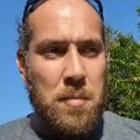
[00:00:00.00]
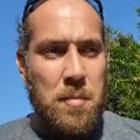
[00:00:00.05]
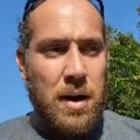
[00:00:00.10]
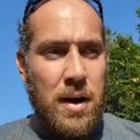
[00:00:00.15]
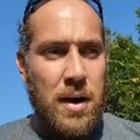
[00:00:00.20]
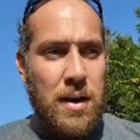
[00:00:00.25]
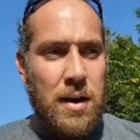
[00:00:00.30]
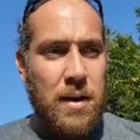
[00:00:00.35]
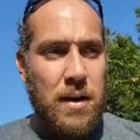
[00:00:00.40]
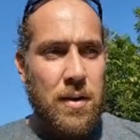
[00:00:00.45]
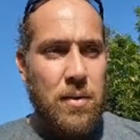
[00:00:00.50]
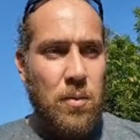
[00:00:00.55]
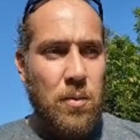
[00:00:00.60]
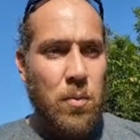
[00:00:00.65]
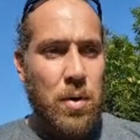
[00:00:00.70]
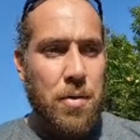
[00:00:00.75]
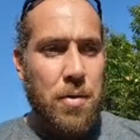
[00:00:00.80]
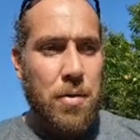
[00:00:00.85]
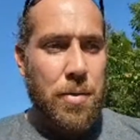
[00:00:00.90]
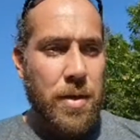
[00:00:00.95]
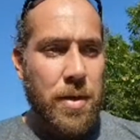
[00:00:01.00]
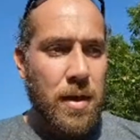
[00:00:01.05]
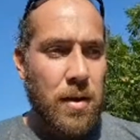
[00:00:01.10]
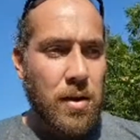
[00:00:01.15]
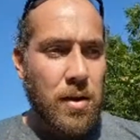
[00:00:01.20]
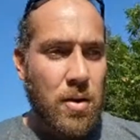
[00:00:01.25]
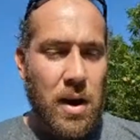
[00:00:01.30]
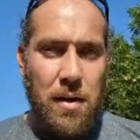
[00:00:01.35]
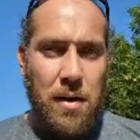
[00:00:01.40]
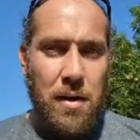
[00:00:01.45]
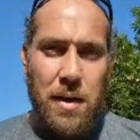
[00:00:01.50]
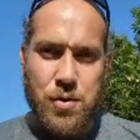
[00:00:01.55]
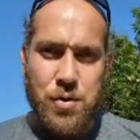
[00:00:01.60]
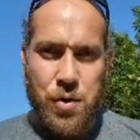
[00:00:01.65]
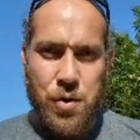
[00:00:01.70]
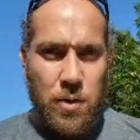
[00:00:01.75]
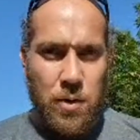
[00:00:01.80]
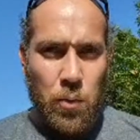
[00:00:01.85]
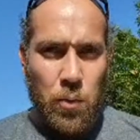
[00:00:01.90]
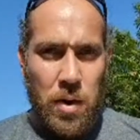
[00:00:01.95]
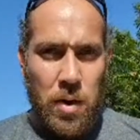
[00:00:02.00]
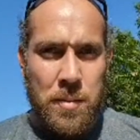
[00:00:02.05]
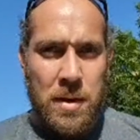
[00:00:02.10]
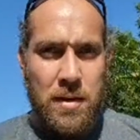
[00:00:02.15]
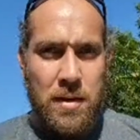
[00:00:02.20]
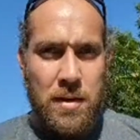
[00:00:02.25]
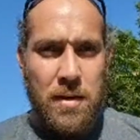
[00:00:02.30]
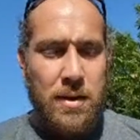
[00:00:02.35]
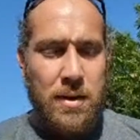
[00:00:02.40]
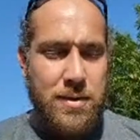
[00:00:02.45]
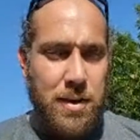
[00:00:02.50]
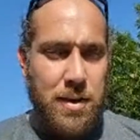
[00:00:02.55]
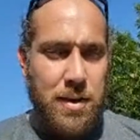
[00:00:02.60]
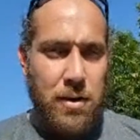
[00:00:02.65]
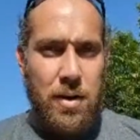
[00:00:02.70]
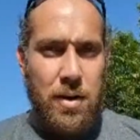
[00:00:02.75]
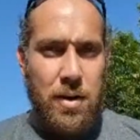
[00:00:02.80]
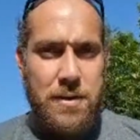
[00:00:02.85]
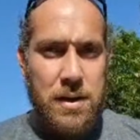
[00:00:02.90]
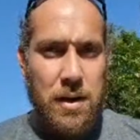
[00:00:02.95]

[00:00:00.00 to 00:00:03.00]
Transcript: but with, how they treat women, et cetera,